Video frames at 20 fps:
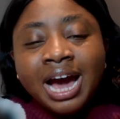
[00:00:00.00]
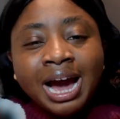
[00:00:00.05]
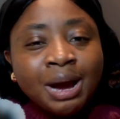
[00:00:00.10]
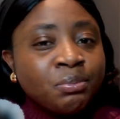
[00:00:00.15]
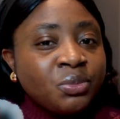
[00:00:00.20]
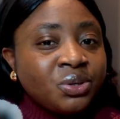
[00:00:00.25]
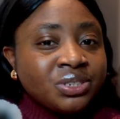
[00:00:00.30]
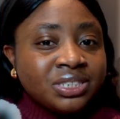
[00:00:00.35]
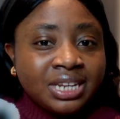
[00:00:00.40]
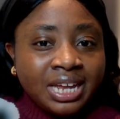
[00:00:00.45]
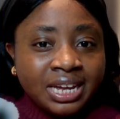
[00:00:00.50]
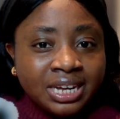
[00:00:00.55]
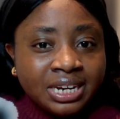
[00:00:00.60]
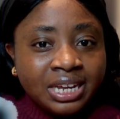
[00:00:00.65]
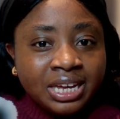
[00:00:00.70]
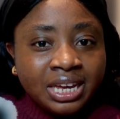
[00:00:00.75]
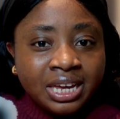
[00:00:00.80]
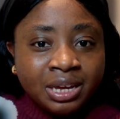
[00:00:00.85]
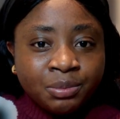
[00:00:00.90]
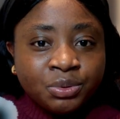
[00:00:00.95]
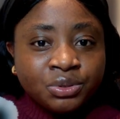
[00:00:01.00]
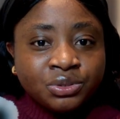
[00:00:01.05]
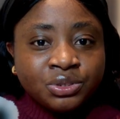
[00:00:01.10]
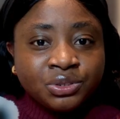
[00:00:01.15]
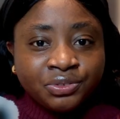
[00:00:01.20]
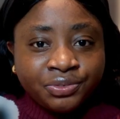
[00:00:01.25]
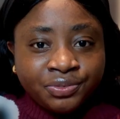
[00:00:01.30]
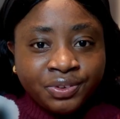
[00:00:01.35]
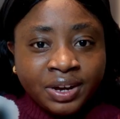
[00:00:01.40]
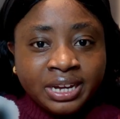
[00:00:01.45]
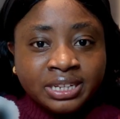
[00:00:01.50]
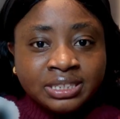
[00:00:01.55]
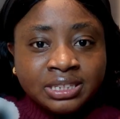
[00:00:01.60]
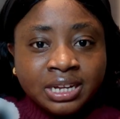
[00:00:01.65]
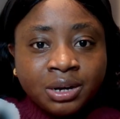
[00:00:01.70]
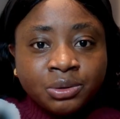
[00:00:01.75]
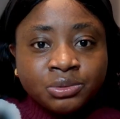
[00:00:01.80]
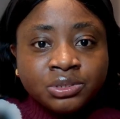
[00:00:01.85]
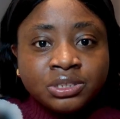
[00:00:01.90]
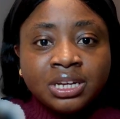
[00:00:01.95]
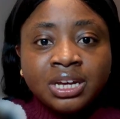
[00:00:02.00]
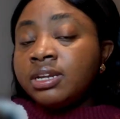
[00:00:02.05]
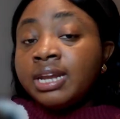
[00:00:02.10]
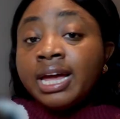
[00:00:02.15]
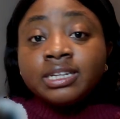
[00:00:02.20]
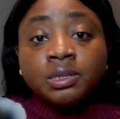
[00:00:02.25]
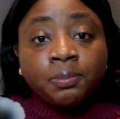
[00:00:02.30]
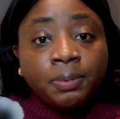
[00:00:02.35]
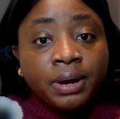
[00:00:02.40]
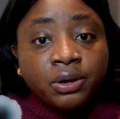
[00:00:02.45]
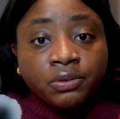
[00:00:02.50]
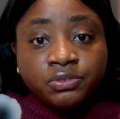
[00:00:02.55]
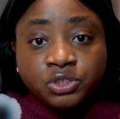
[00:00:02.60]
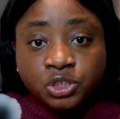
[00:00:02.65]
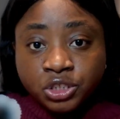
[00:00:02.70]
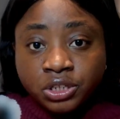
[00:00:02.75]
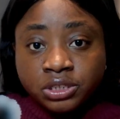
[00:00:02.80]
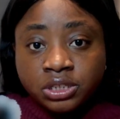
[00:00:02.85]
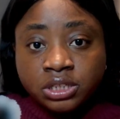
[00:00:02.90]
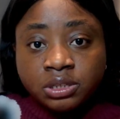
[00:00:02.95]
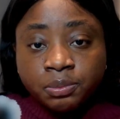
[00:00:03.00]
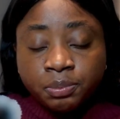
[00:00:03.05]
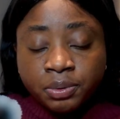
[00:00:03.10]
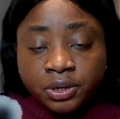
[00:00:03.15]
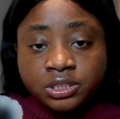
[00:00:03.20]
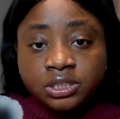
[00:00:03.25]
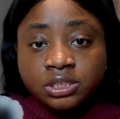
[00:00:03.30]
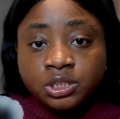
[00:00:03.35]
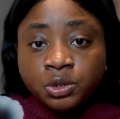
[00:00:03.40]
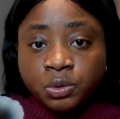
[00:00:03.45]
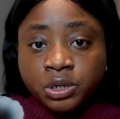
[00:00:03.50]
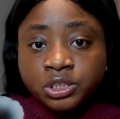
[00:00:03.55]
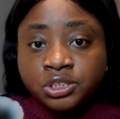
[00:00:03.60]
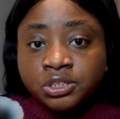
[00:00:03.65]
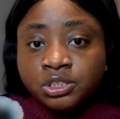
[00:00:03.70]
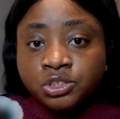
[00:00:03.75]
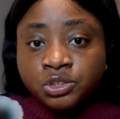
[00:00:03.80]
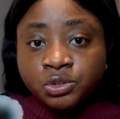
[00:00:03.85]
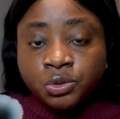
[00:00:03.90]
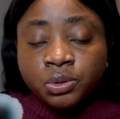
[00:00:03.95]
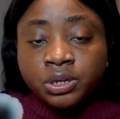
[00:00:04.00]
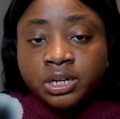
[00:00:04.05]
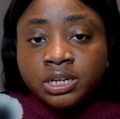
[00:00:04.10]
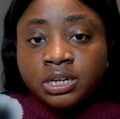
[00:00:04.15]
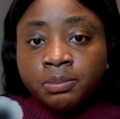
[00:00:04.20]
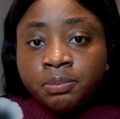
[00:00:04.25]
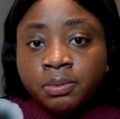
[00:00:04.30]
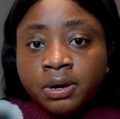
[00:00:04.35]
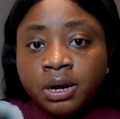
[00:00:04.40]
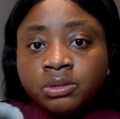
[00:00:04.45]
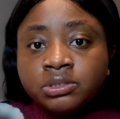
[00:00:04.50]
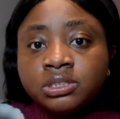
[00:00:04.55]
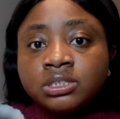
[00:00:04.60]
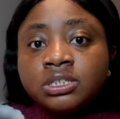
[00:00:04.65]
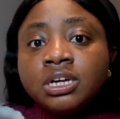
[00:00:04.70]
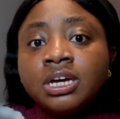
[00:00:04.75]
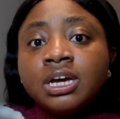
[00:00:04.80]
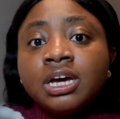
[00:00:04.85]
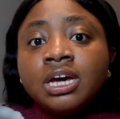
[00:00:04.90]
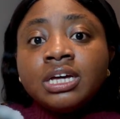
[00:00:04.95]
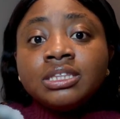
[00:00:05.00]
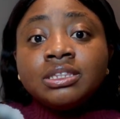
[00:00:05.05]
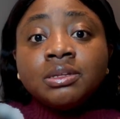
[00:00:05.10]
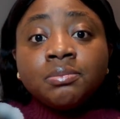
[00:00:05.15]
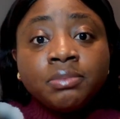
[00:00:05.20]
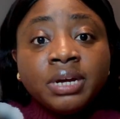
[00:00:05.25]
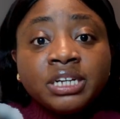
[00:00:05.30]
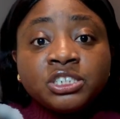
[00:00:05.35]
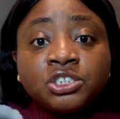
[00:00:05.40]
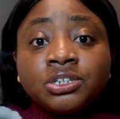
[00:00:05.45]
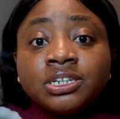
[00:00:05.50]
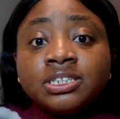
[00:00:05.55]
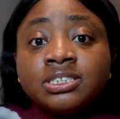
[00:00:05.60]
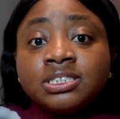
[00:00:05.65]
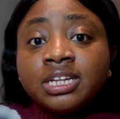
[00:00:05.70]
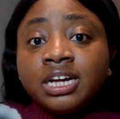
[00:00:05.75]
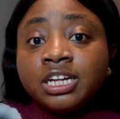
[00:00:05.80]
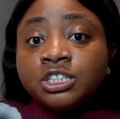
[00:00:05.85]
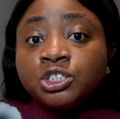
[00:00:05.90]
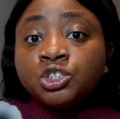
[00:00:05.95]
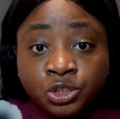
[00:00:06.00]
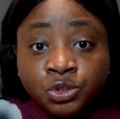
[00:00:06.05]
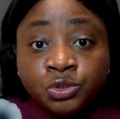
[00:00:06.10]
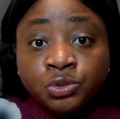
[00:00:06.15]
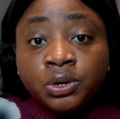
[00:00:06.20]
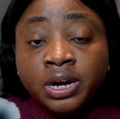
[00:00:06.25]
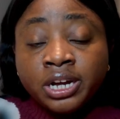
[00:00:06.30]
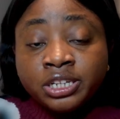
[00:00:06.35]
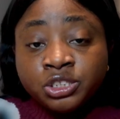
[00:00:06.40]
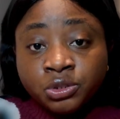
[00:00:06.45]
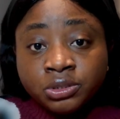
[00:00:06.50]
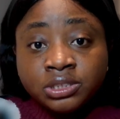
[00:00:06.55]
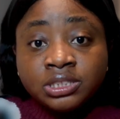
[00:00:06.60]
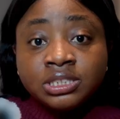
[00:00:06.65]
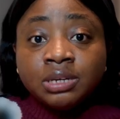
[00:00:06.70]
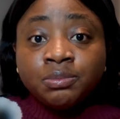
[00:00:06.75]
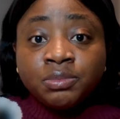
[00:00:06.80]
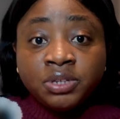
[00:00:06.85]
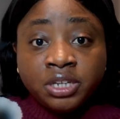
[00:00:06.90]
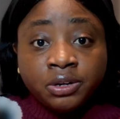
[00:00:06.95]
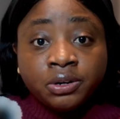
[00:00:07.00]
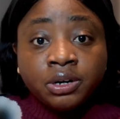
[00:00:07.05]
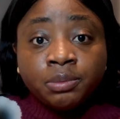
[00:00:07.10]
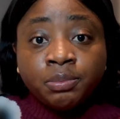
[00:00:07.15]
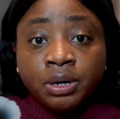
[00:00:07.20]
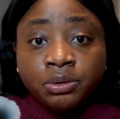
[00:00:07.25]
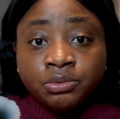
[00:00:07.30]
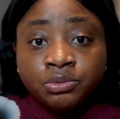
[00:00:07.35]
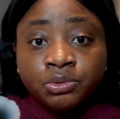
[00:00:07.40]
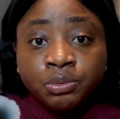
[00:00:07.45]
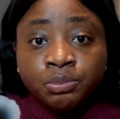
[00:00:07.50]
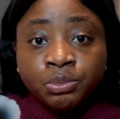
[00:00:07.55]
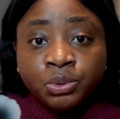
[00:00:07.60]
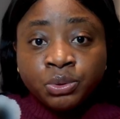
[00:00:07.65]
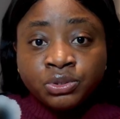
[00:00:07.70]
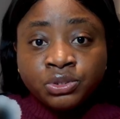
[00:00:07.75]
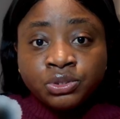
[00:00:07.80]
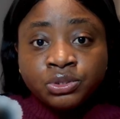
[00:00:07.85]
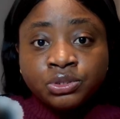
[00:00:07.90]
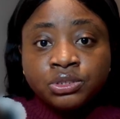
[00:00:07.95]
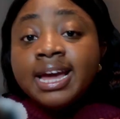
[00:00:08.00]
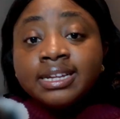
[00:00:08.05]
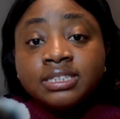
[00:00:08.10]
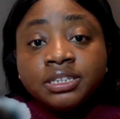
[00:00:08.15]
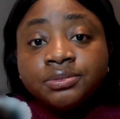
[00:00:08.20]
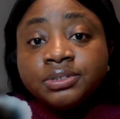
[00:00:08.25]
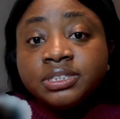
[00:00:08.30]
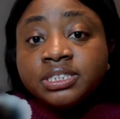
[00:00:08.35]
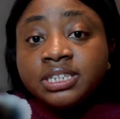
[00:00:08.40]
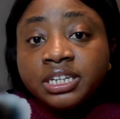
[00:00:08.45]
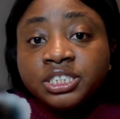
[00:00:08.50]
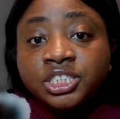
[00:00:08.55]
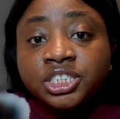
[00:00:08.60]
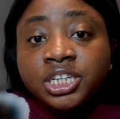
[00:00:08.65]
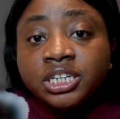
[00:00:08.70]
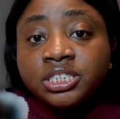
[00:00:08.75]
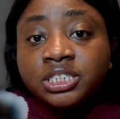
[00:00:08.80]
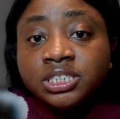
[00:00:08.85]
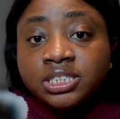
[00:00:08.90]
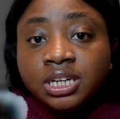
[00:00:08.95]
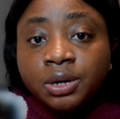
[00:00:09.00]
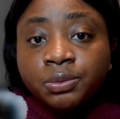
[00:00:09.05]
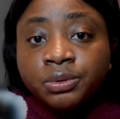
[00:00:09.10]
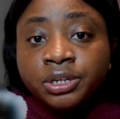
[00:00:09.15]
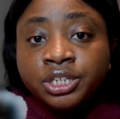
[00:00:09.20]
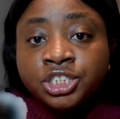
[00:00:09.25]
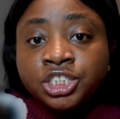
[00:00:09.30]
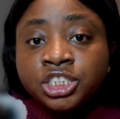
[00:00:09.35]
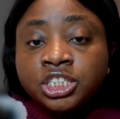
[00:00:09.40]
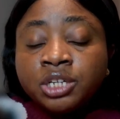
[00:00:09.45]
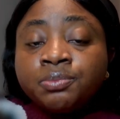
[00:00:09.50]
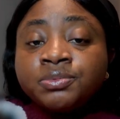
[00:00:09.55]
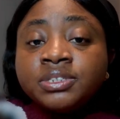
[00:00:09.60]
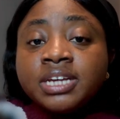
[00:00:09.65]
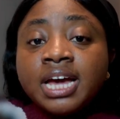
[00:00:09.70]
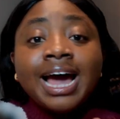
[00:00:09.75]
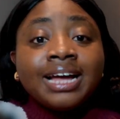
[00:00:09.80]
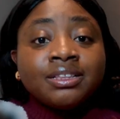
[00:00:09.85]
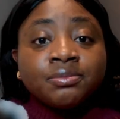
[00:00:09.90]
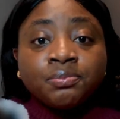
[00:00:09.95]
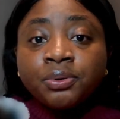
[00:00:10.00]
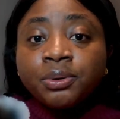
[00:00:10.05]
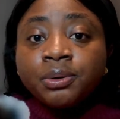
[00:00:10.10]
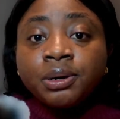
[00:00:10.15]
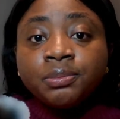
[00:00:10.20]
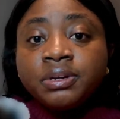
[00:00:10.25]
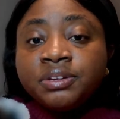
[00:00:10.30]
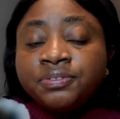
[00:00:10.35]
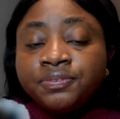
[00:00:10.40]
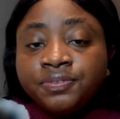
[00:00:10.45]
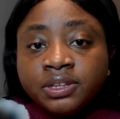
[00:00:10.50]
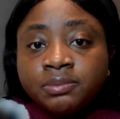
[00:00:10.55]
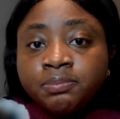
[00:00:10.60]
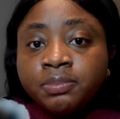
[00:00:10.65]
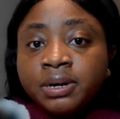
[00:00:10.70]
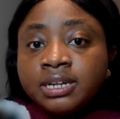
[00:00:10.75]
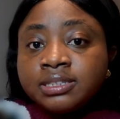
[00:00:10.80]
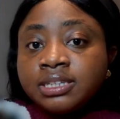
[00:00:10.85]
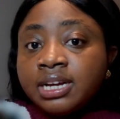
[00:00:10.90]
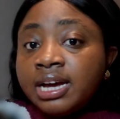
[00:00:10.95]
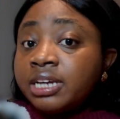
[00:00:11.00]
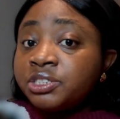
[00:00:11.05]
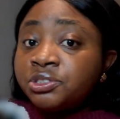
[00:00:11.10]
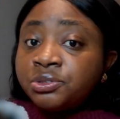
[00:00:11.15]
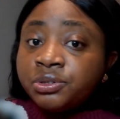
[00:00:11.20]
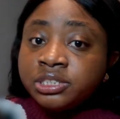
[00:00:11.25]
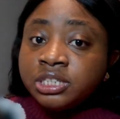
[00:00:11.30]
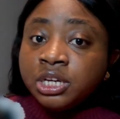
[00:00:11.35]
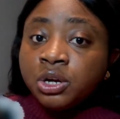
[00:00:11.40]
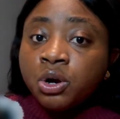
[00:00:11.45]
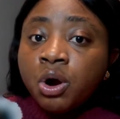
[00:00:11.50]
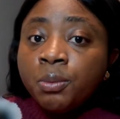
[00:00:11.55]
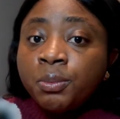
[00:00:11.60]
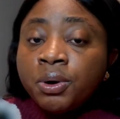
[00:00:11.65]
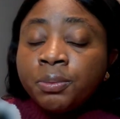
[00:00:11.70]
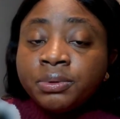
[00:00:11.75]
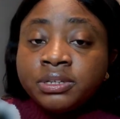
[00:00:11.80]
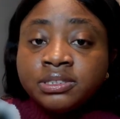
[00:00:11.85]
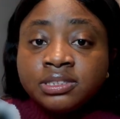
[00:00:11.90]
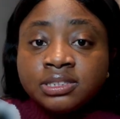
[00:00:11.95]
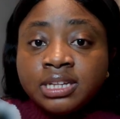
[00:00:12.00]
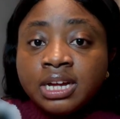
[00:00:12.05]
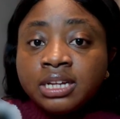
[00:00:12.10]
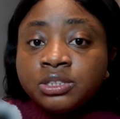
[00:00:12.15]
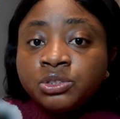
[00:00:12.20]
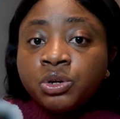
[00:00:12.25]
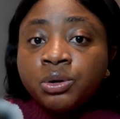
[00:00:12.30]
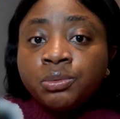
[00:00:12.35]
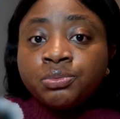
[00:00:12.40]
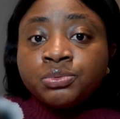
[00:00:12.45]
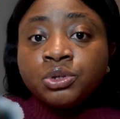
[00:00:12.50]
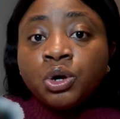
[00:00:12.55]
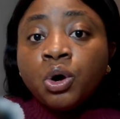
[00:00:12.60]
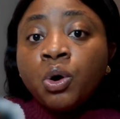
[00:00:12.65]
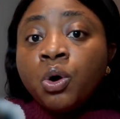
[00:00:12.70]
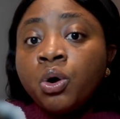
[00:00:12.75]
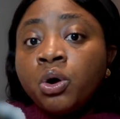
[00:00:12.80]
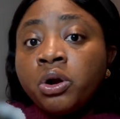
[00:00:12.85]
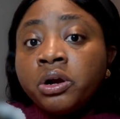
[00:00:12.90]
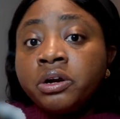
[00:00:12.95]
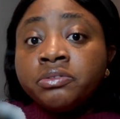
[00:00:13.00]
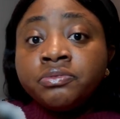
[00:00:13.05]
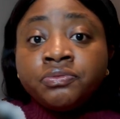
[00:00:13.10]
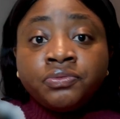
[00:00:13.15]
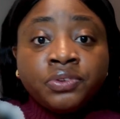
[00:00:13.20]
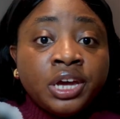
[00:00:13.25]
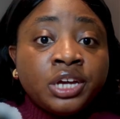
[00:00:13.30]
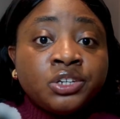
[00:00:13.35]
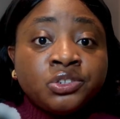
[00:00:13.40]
are most likely able to find out. Like the part of the journey the person in question is talking about, the metrics that you and your team care about the most, any recent changes that were shaped, and probably feedback that has already come up in stand-ups or via